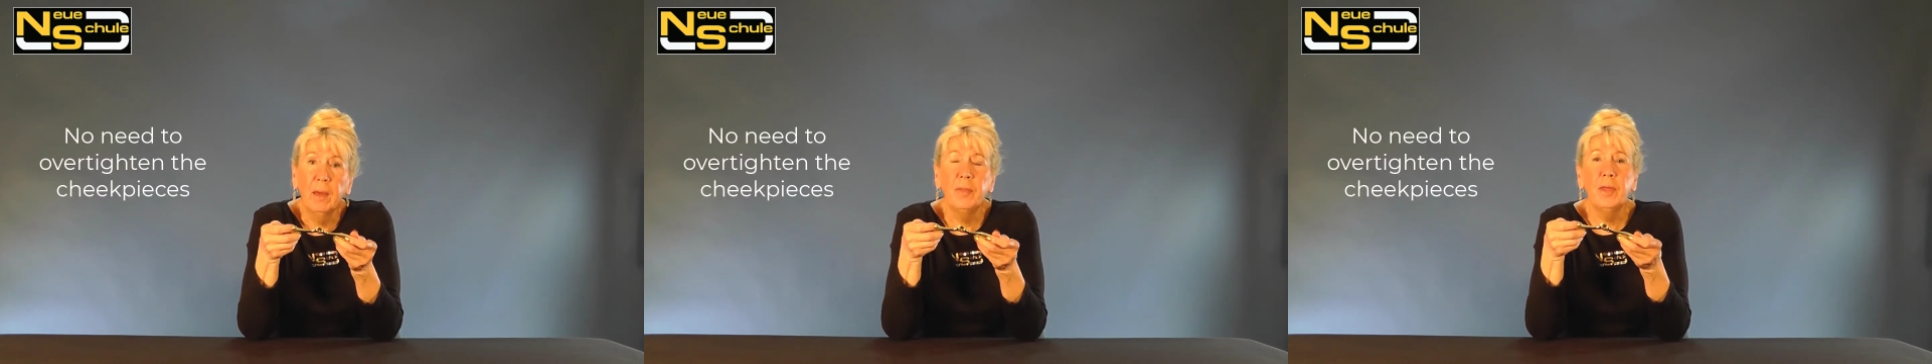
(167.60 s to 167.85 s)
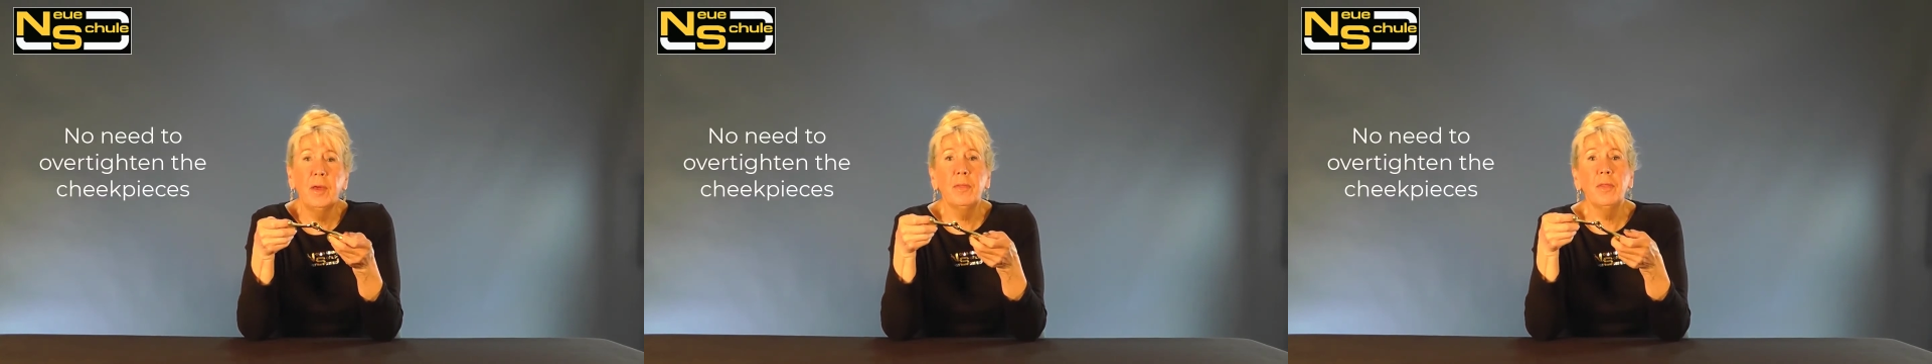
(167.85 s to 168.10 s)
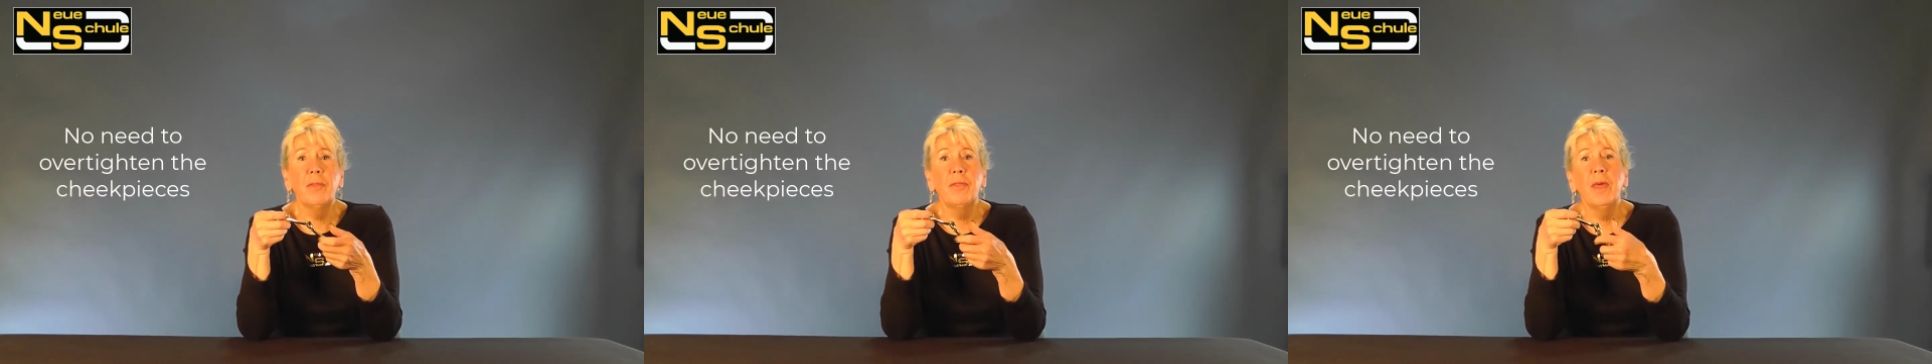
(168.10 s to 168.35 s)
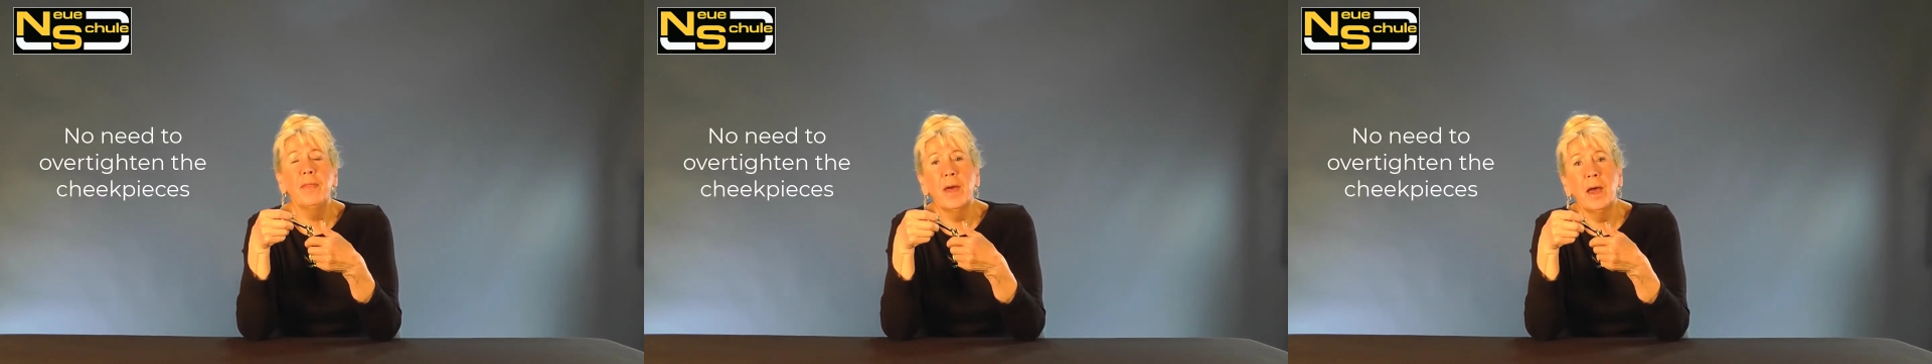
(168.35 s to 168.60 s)
The other
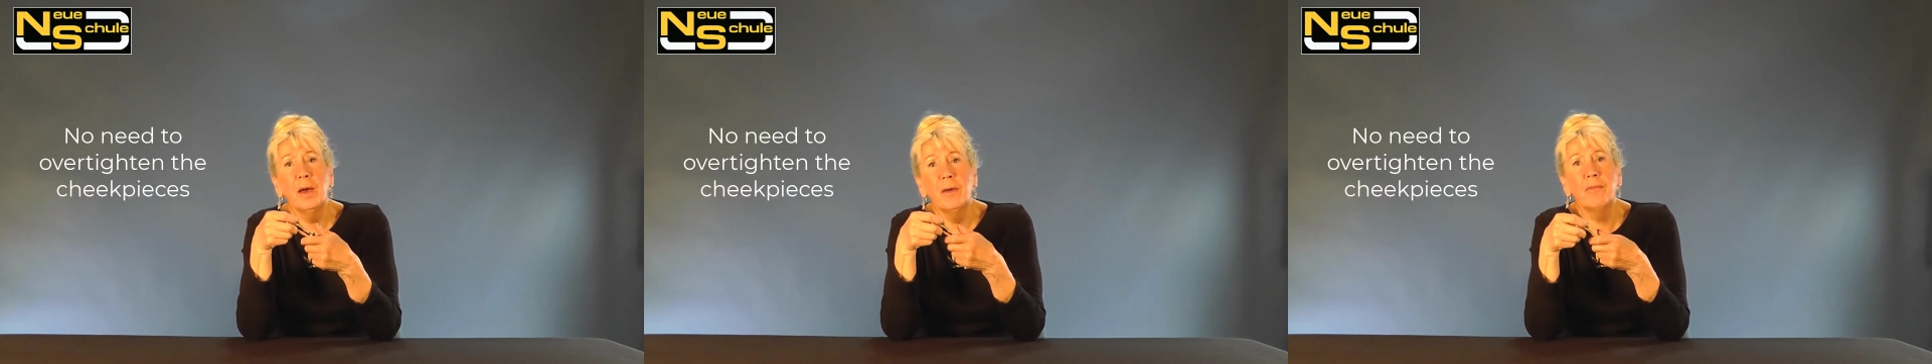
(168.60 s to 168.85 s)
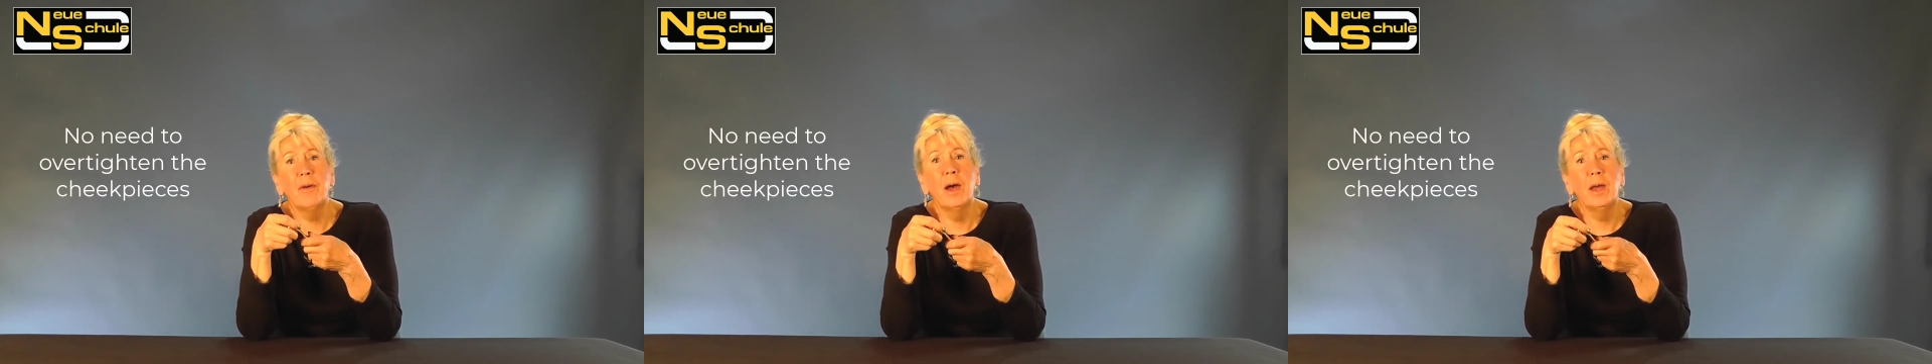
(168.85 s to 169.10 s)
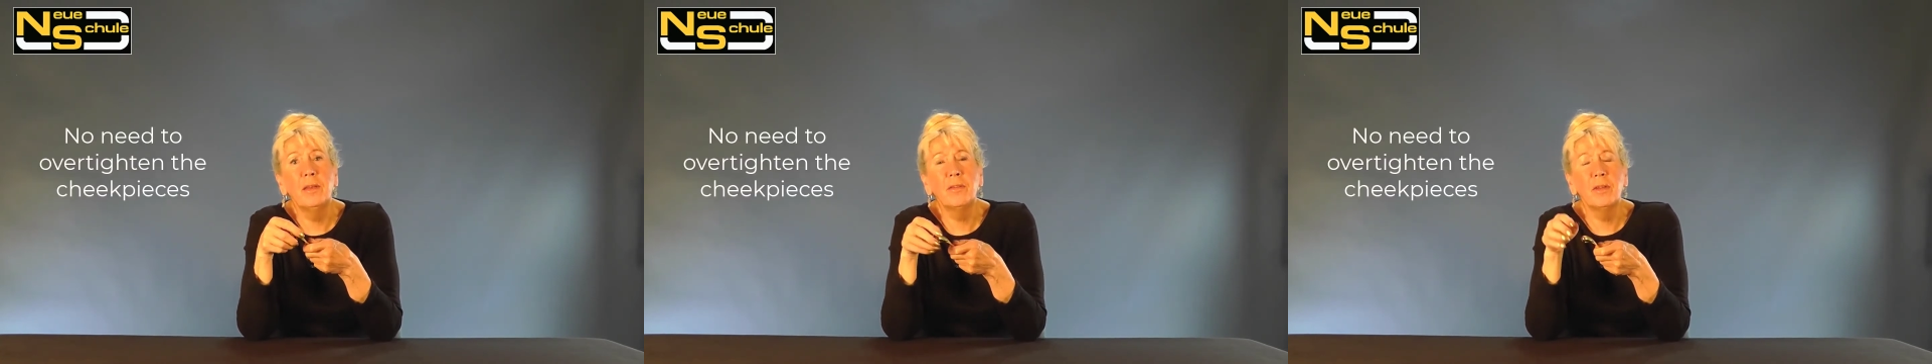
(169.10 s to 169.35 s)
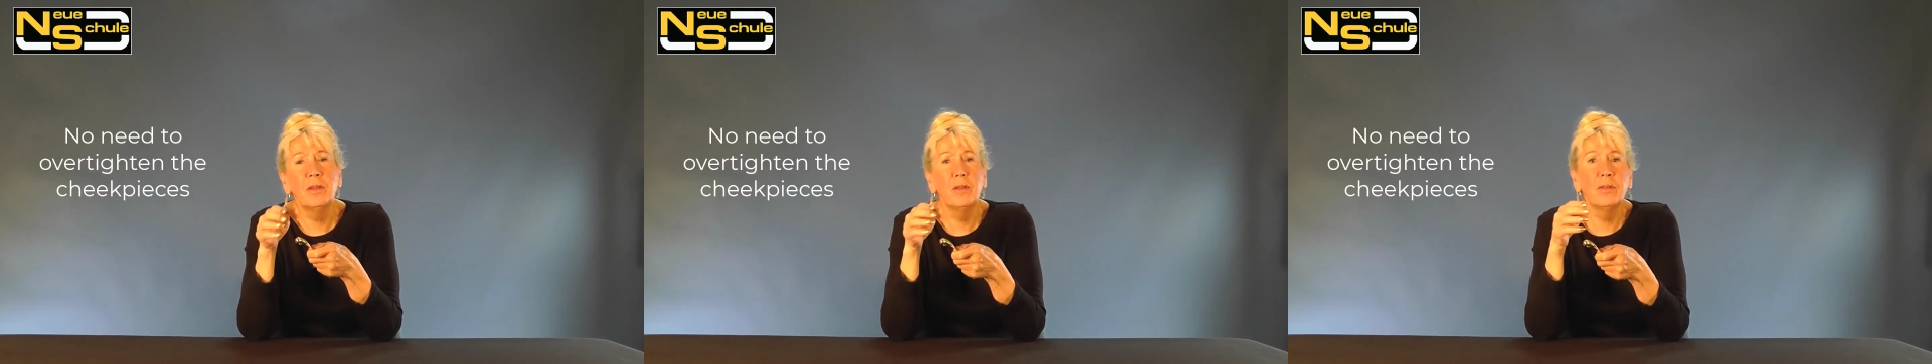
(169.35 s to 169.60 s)
thing that I find,
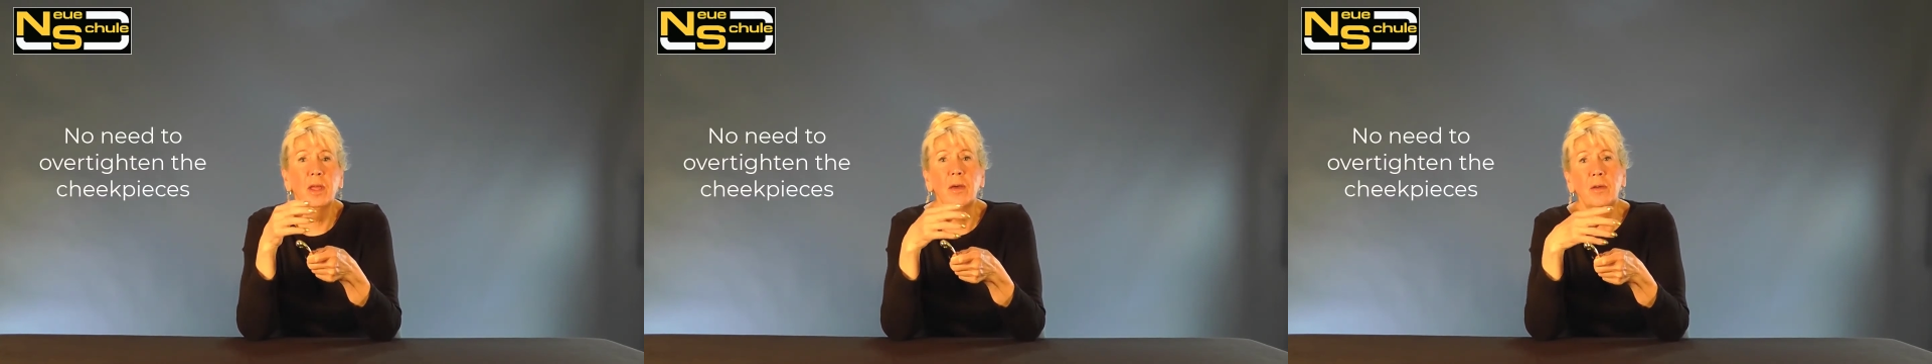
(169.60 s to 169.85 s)
and